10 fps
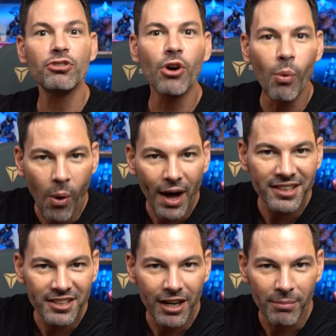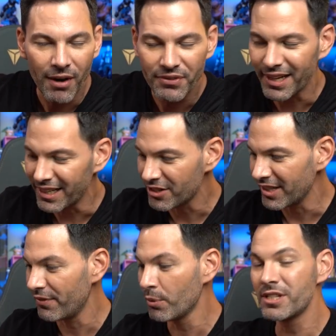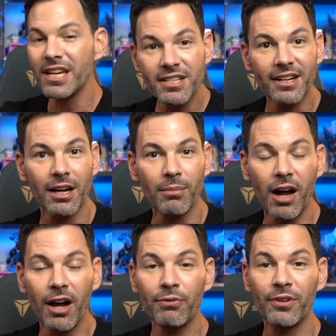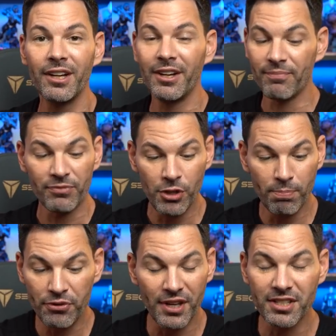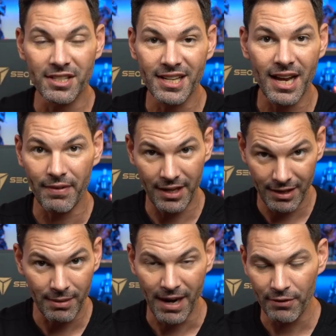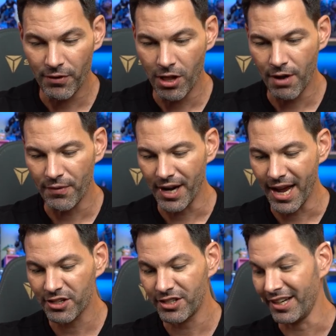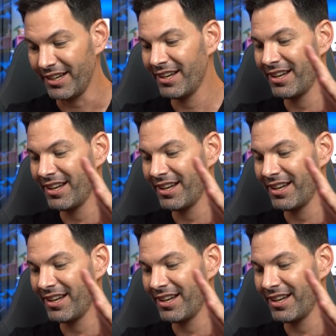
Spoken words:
don't want it to come off that easy. If it was easy to come off, you put things inside of it, it might fall off on accident.